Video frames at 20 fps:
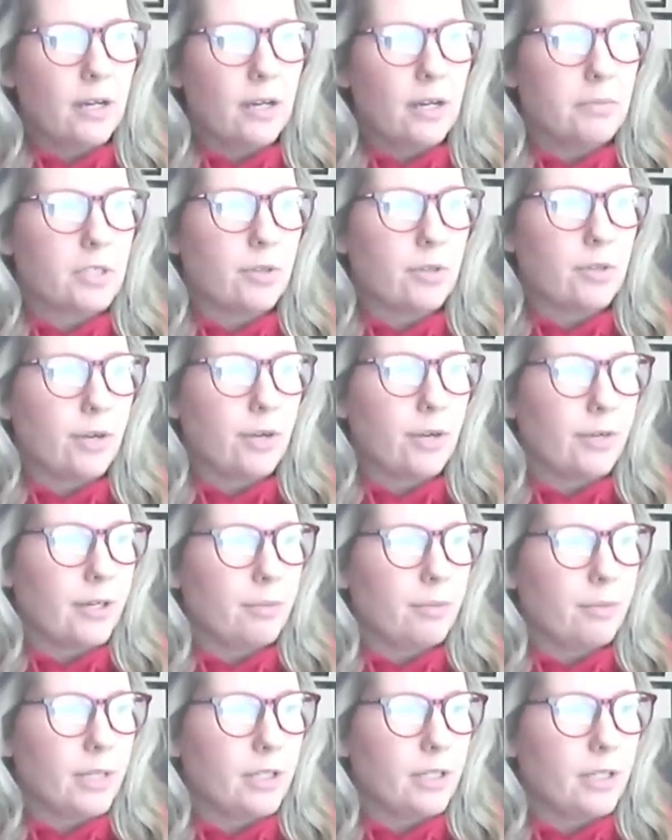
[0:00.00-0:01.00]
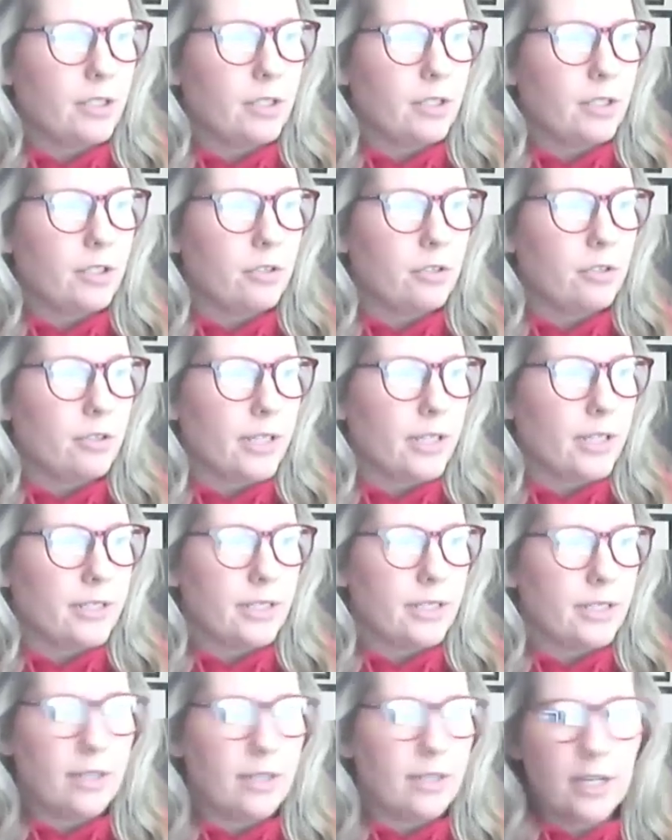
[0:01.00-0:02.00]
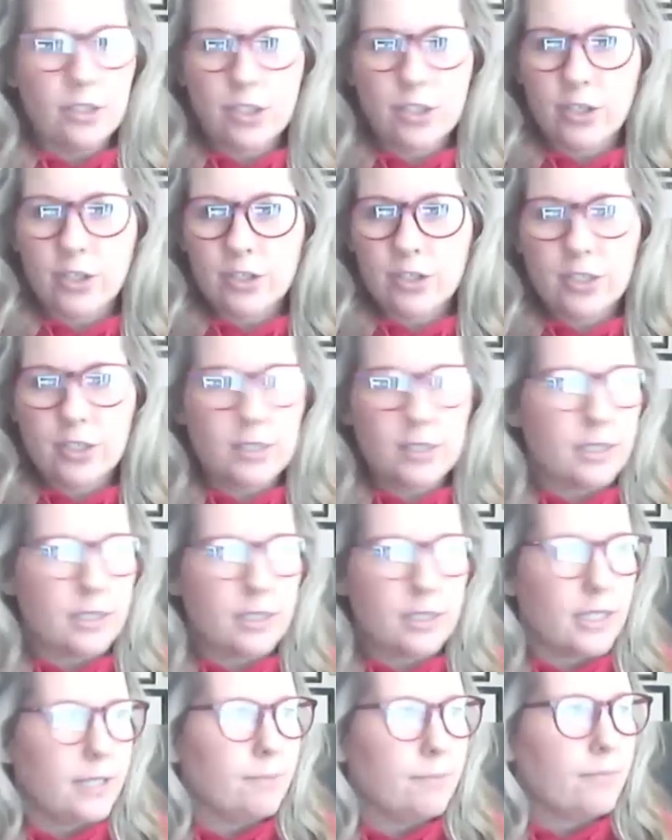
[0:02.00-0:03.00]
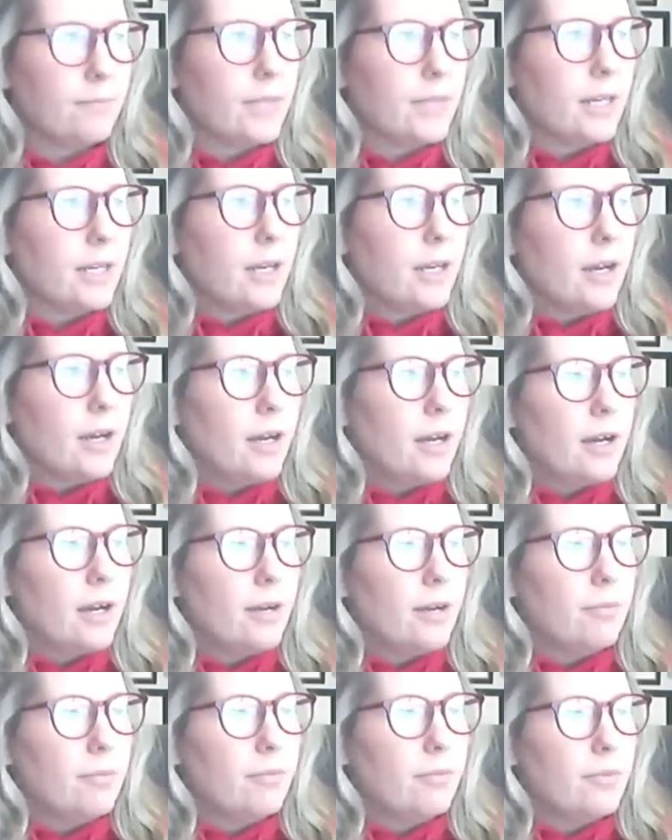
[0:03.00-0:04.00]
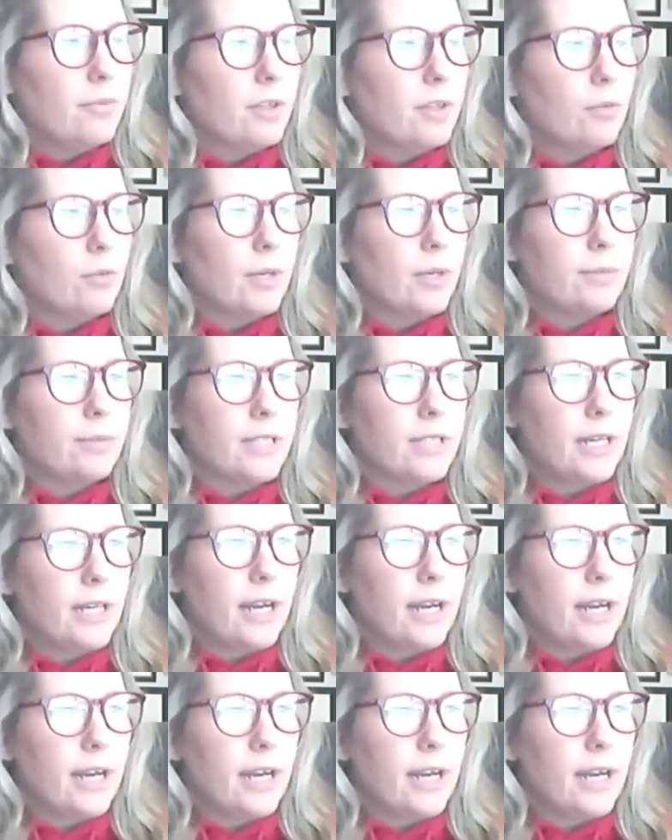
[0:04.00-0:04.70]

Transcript: So I recommend utilizing that chart to see. The website